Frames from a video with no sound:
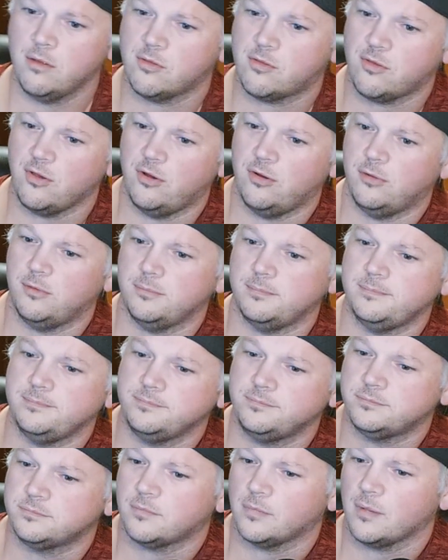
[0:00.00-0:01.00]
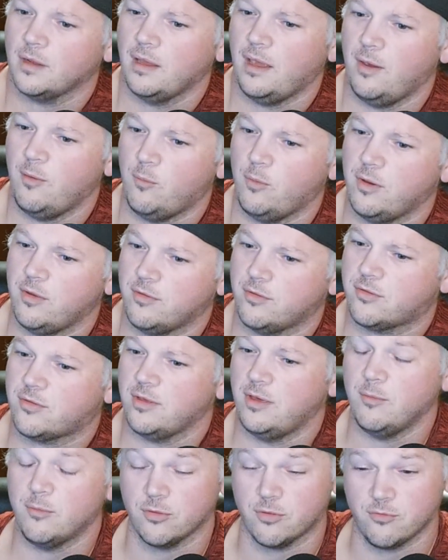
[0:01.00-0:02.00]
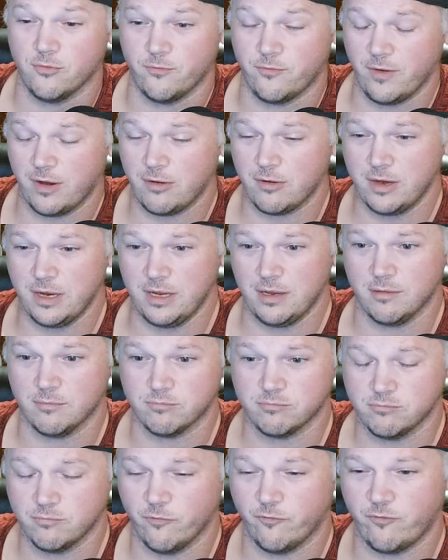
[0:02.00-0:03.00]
So it was very